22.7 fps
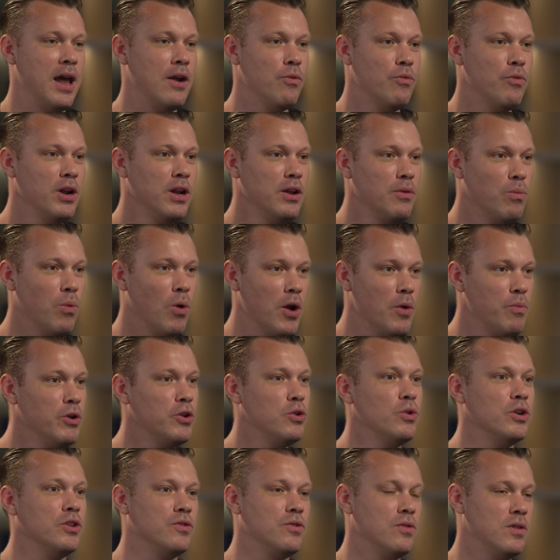Really, what we
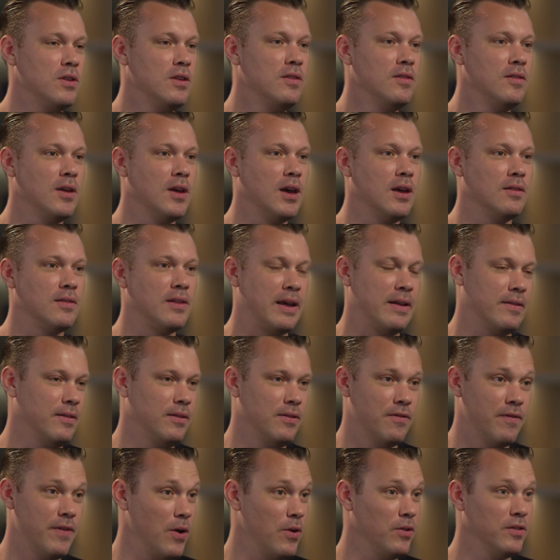do at Synthesia is actually
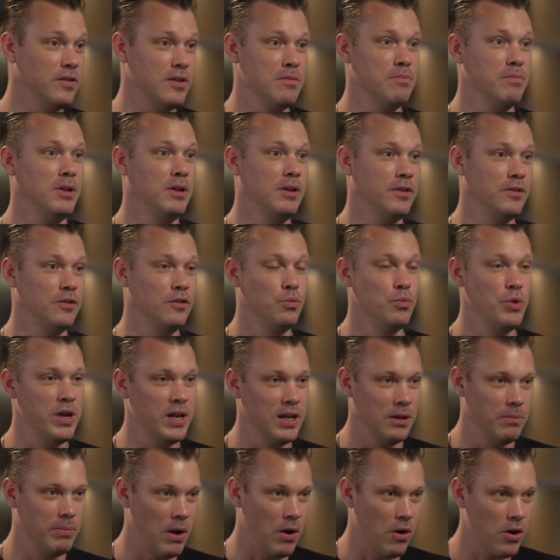very simple. It's just we
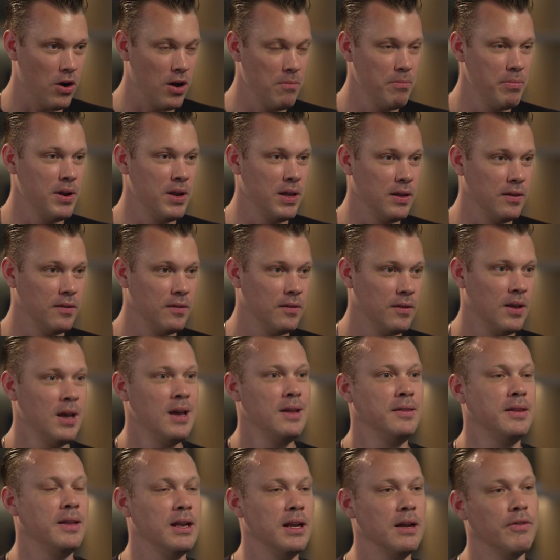help our companies
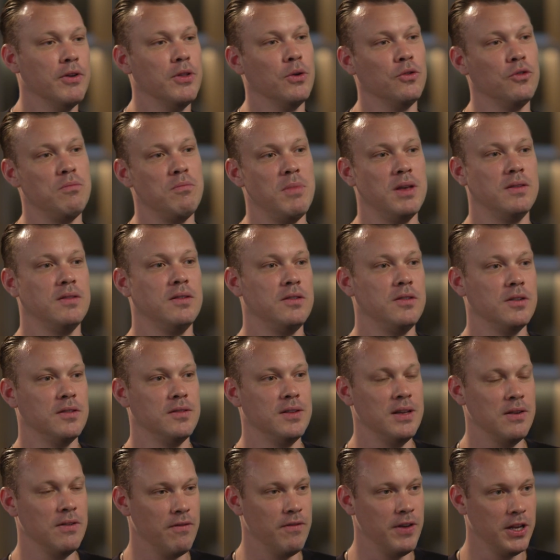deliver those messages
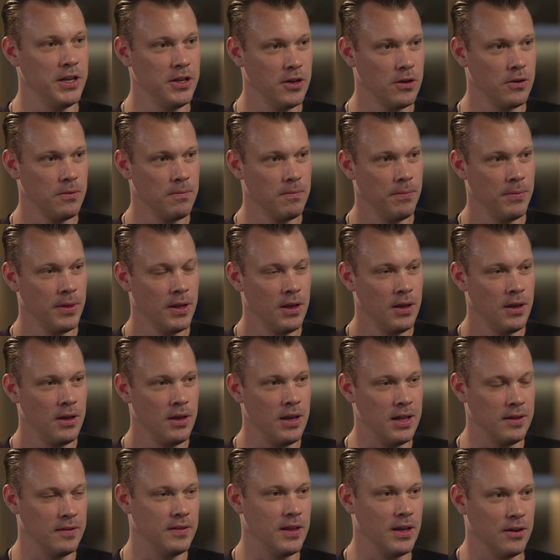in video
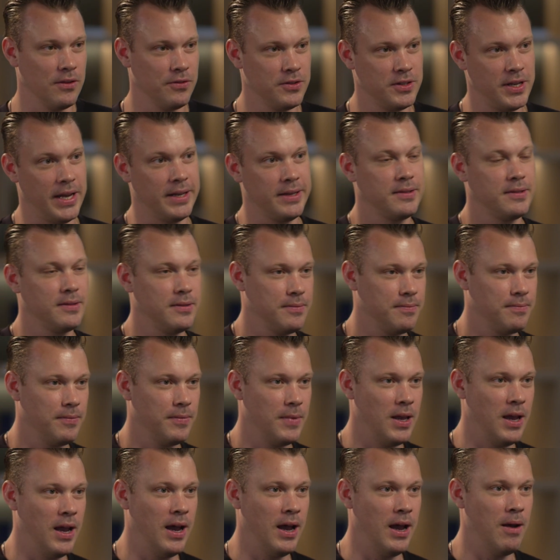instead of text.
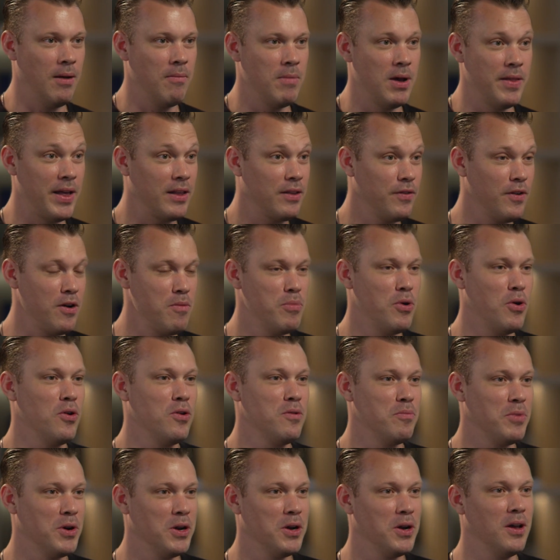Um, and that's very
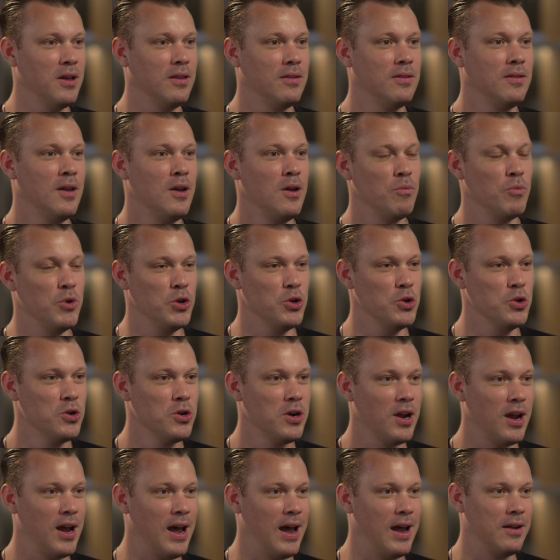important because when you look
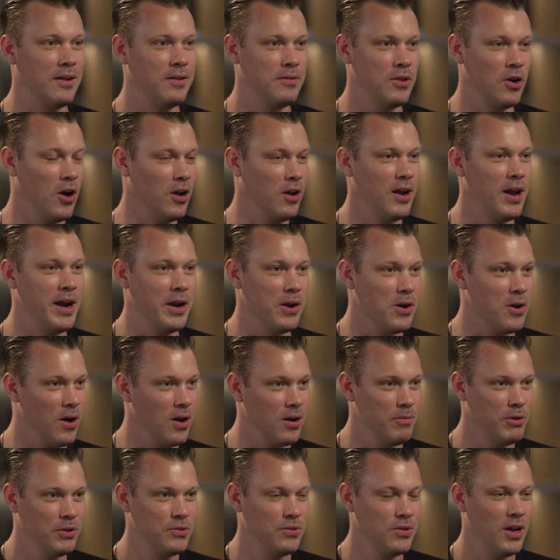at the online
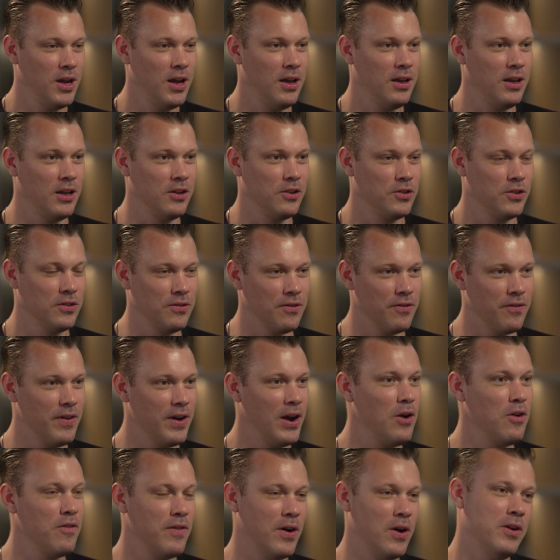economy today, it's just
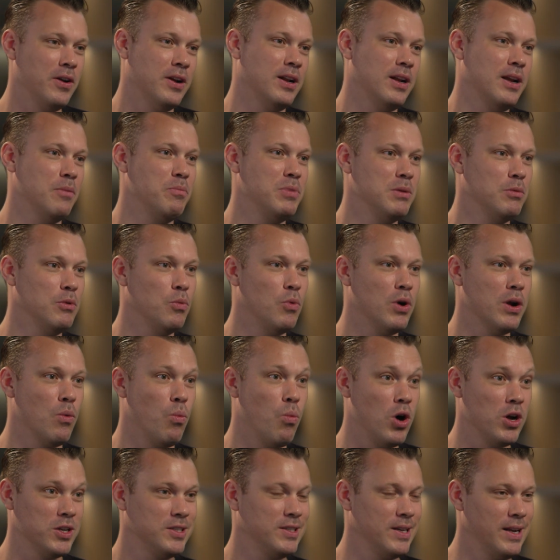very, very clear. People want to
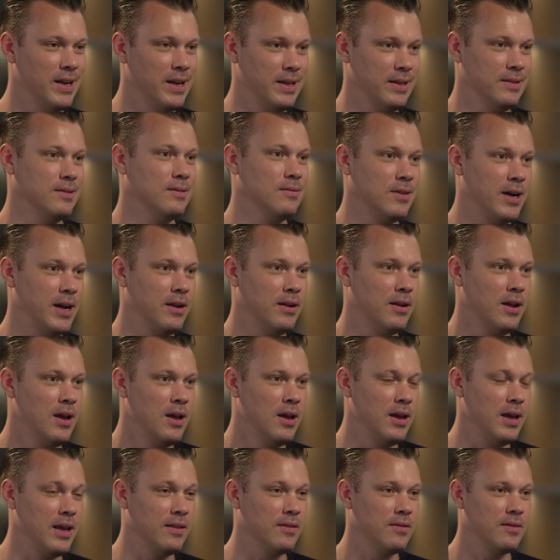watch and listen, right?
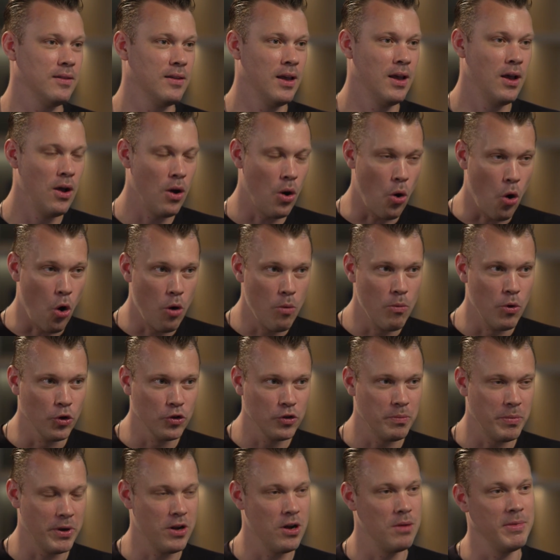It's
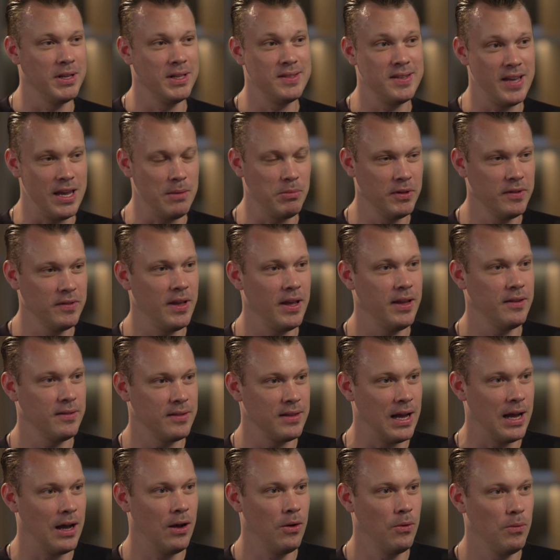almost becoming table stakes
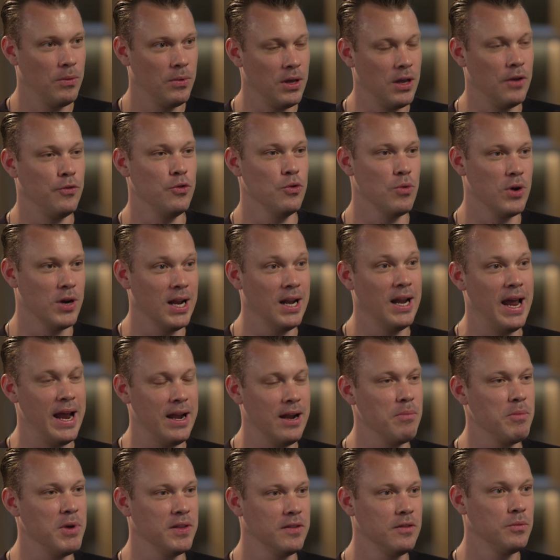now if you want to land a
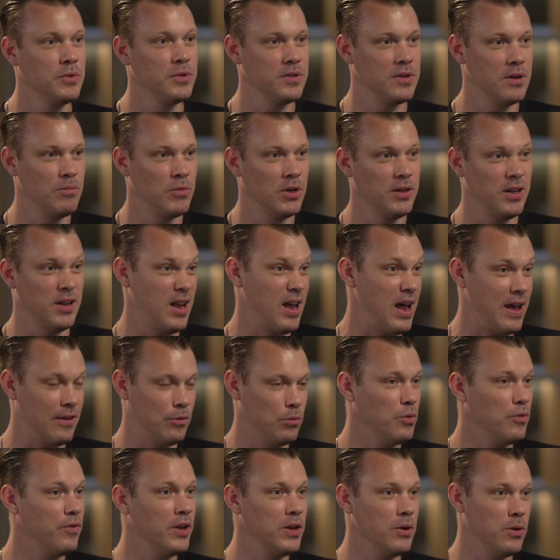message with someone, that has to
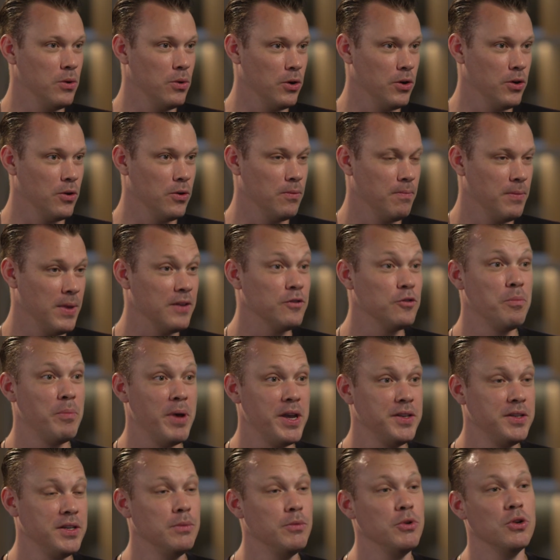be video and audio,
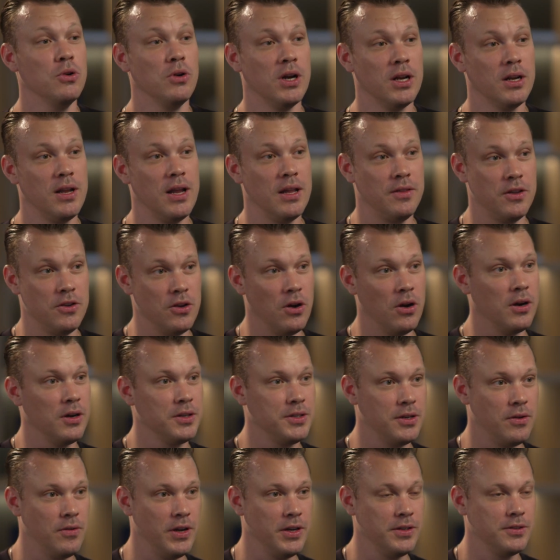especially when you look at, at the younger
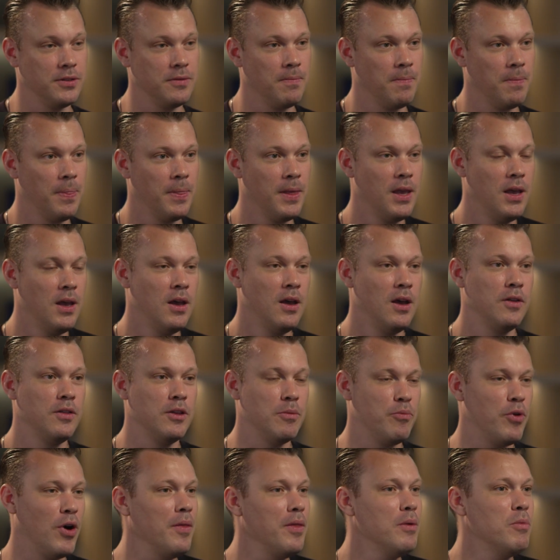generation. The
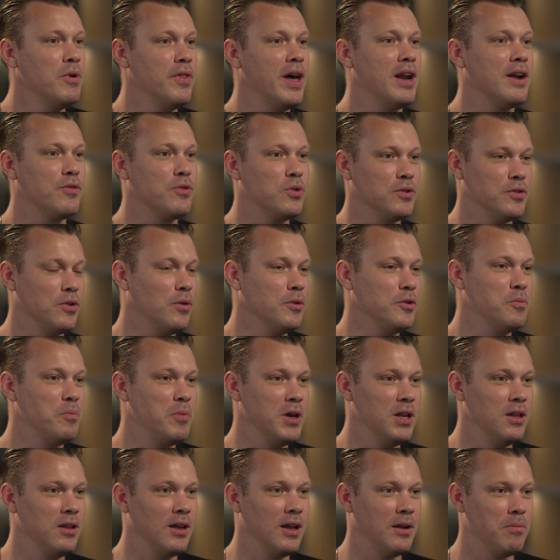problem with that, of course, always
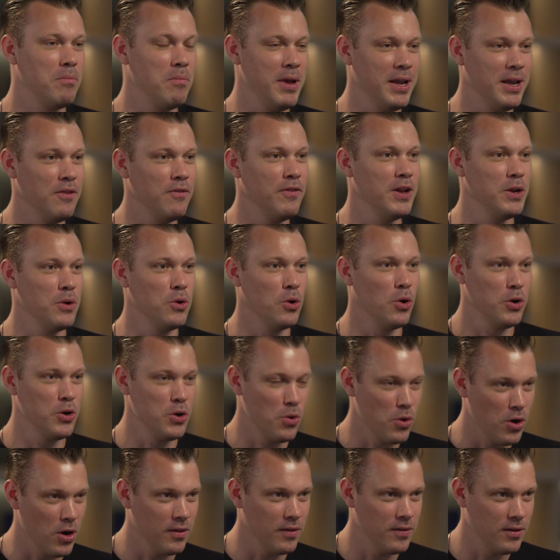been that making video and audio
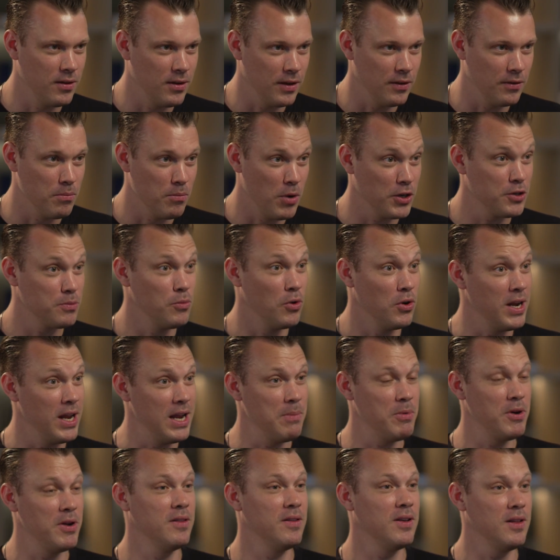content is much more
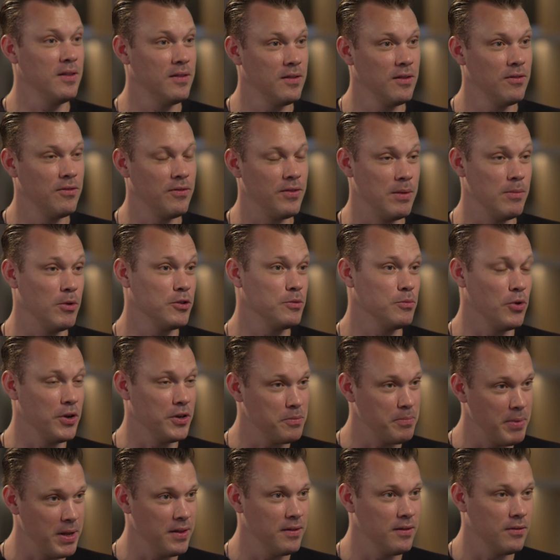labor intensive and much more
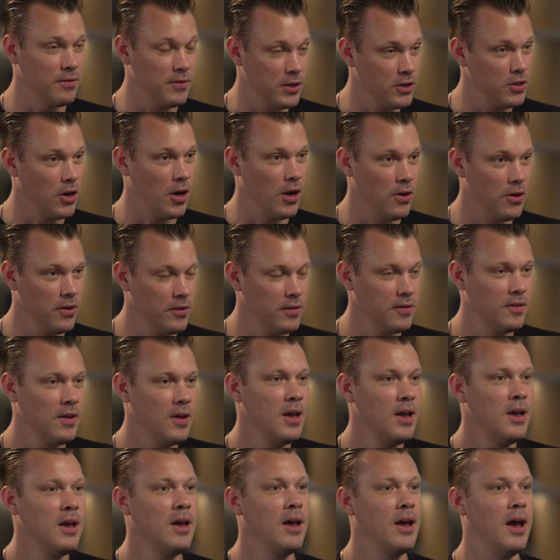expensive in dollars
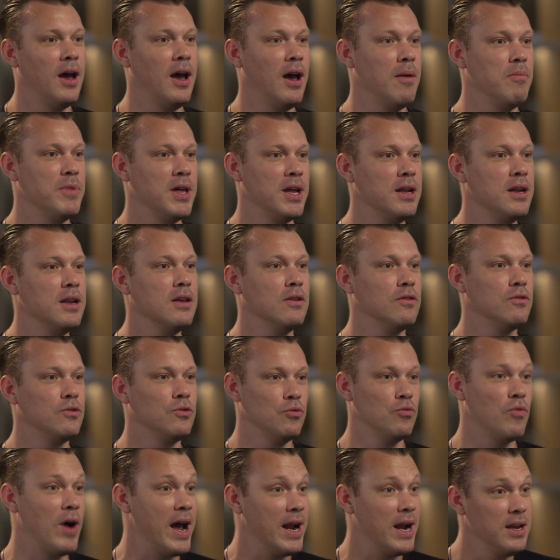um, than it is to
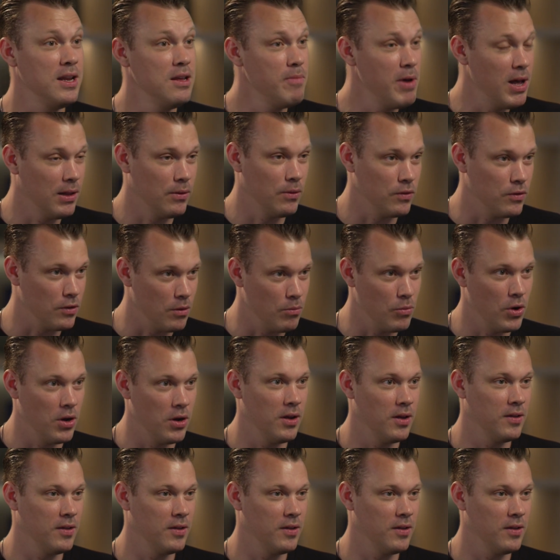write an email to someone